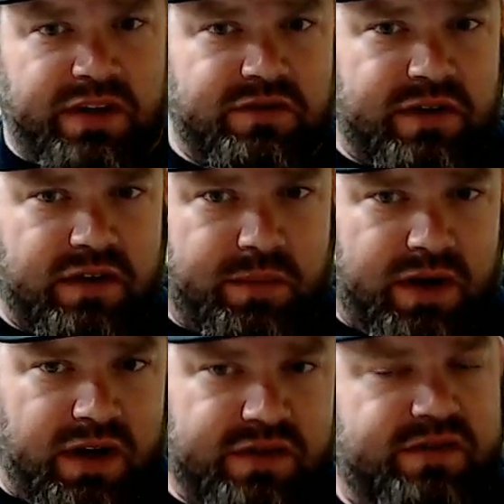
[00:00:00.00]
around the
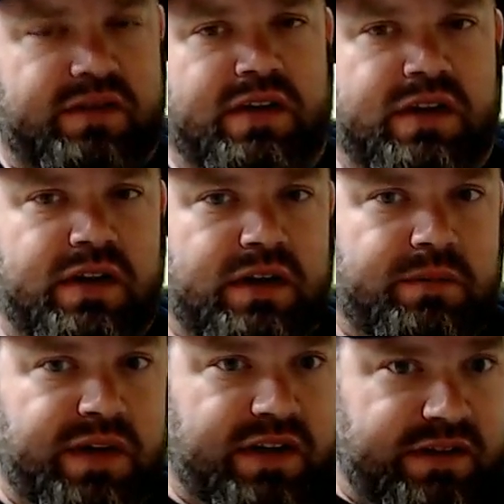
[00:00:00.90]
Boss
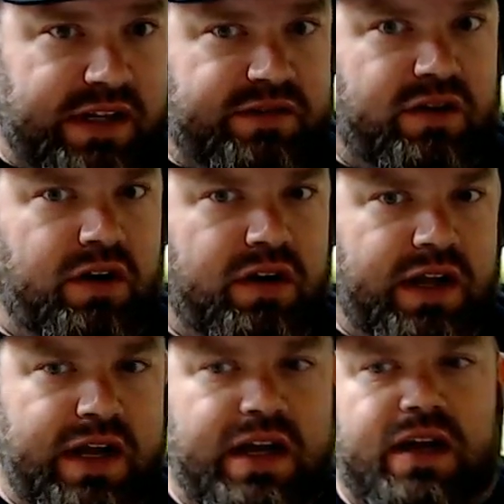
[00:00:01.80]
because that's all
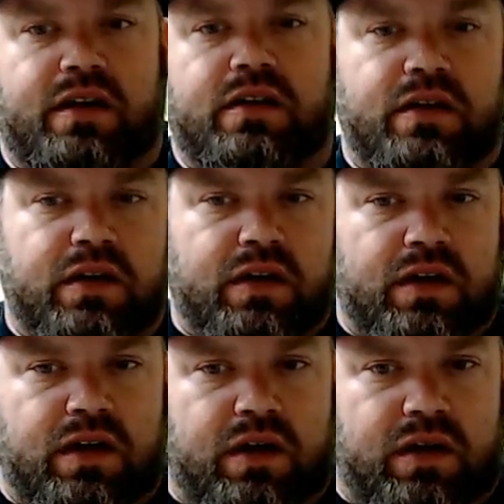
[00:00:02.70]
I had.
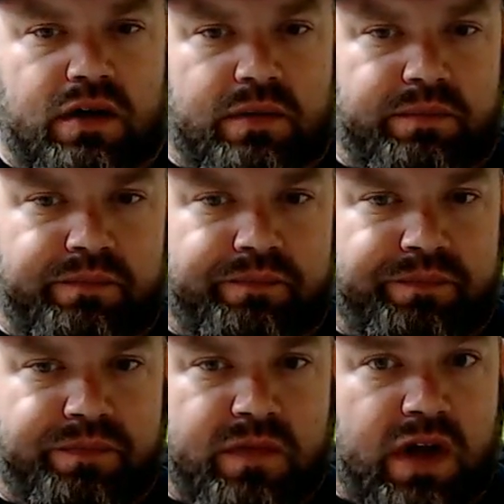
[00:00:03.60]
Um,
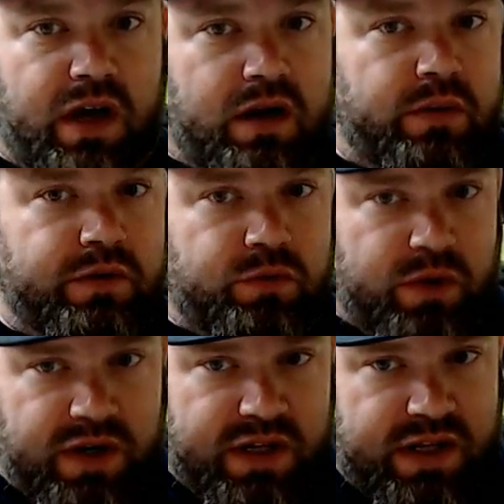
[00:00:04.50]
I'd always
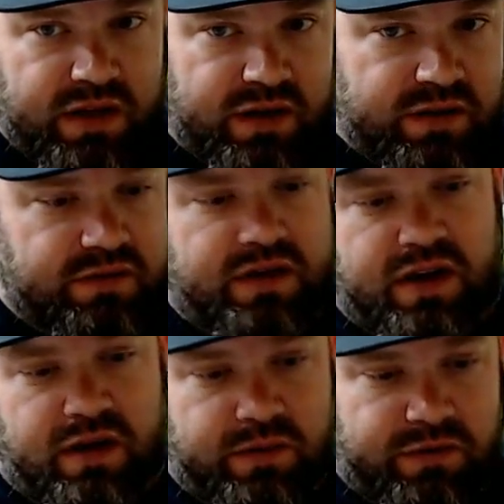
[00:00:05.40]
wanted a Eon.
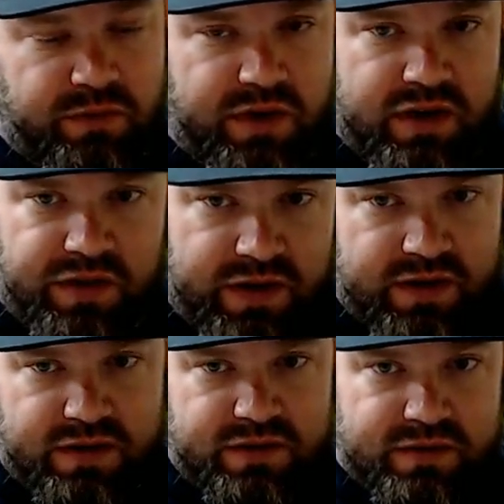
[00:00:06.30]
I'd always wanted a
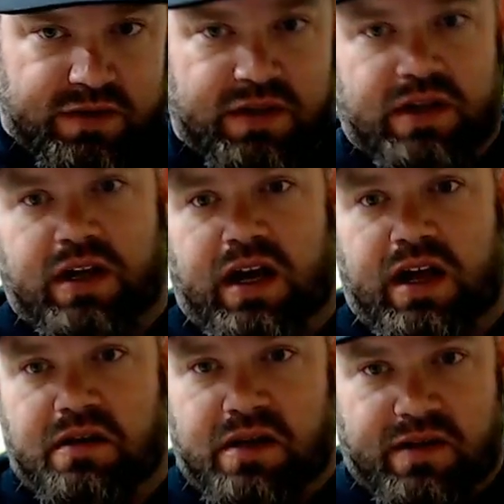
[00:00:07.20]
Thunder.
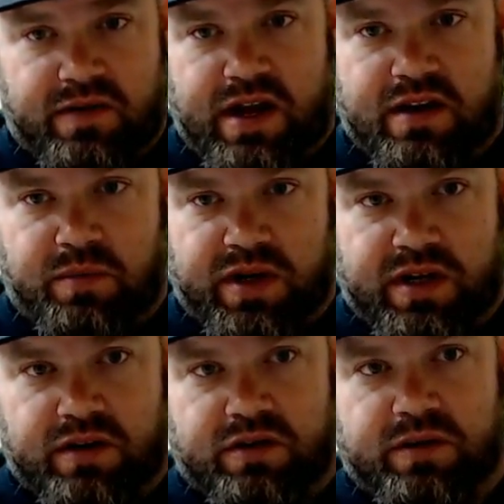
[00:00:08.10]
I never had the money
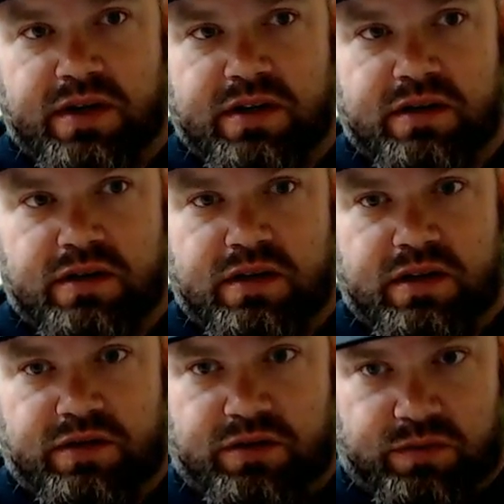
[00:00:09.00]
to do it
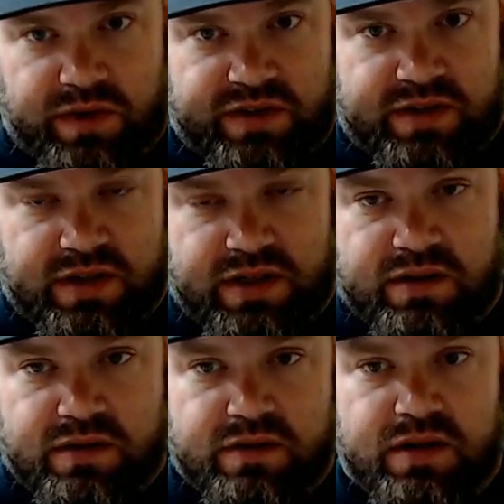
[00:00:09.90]
until recently,
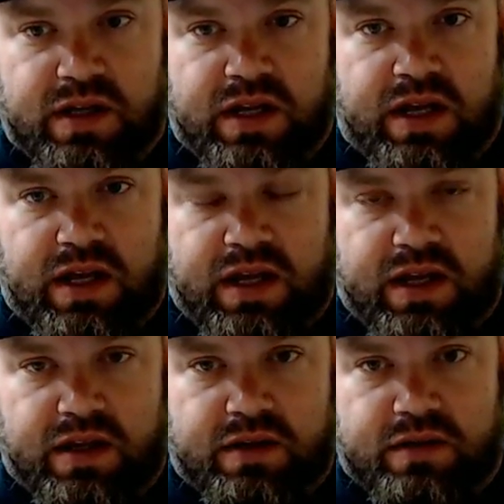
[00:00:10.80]

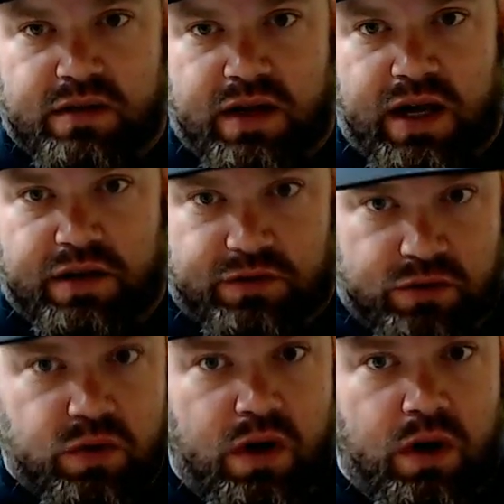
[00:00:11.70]
and I
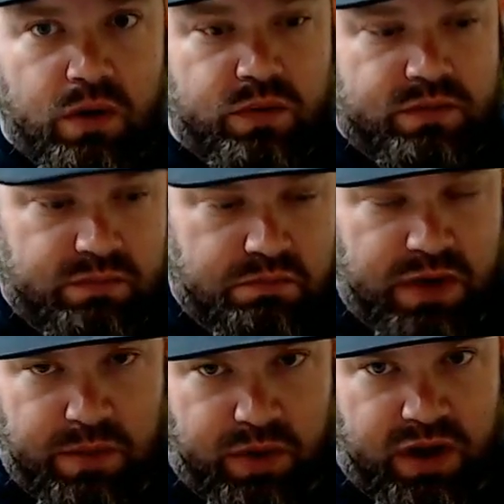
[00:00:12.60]
do own
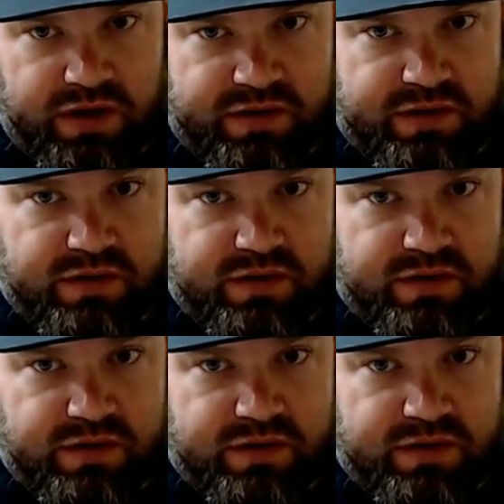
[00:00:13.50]
my Boss,